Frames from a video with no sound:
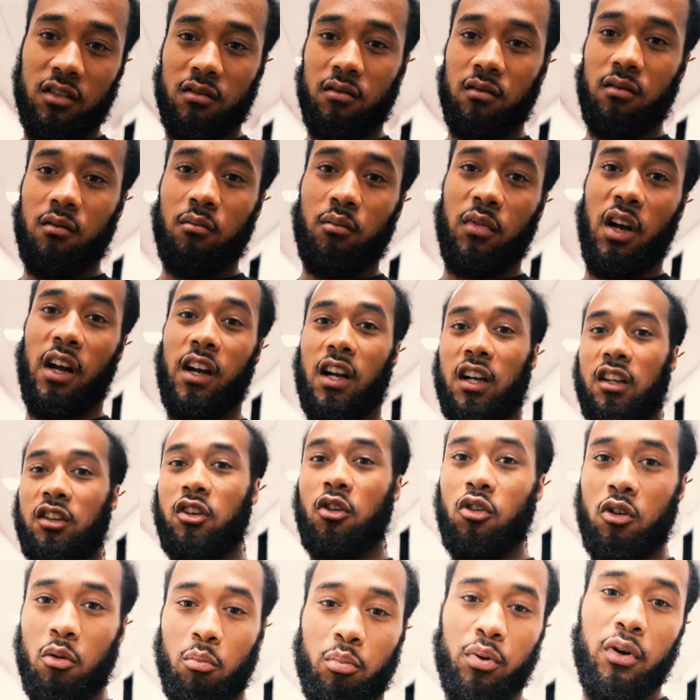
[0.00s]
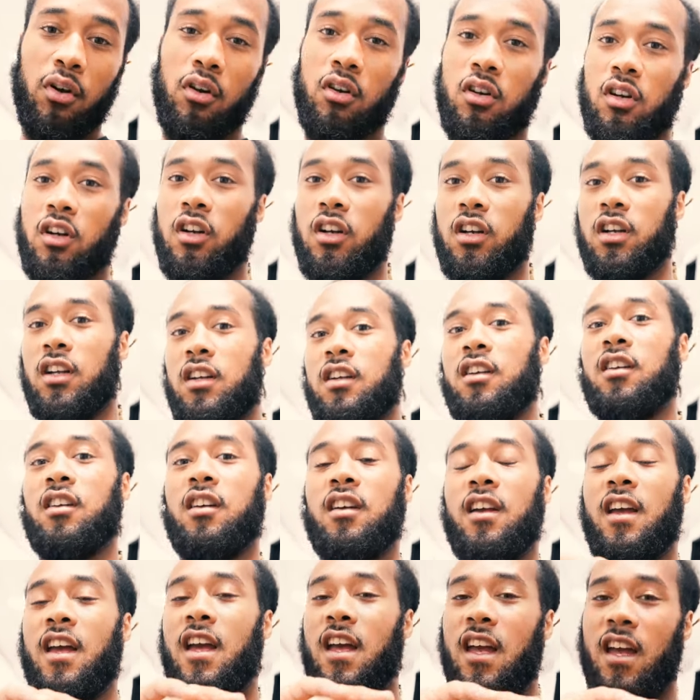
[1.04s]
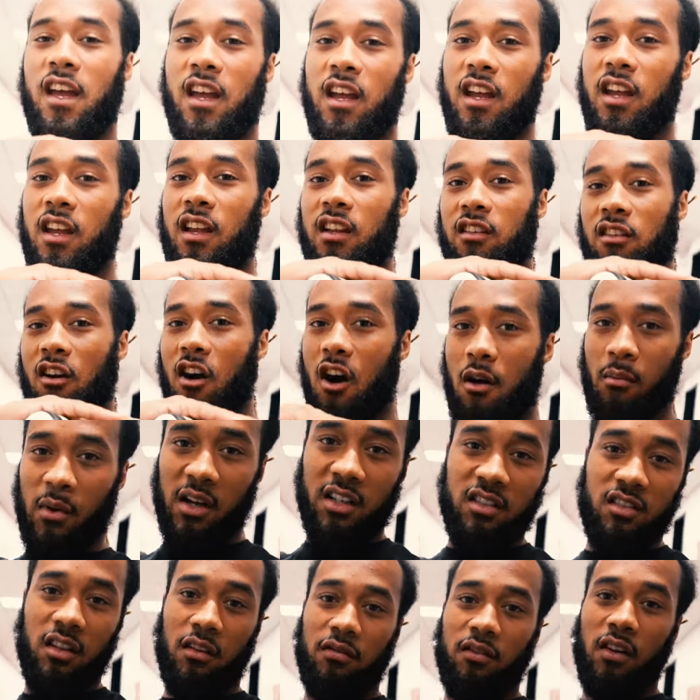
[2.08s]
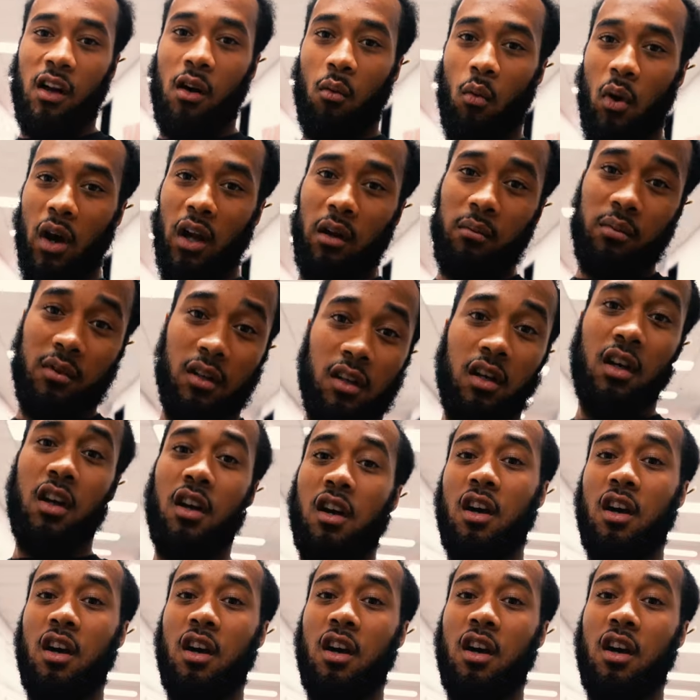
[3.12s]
But I got a new computer and all my stuff got wiped.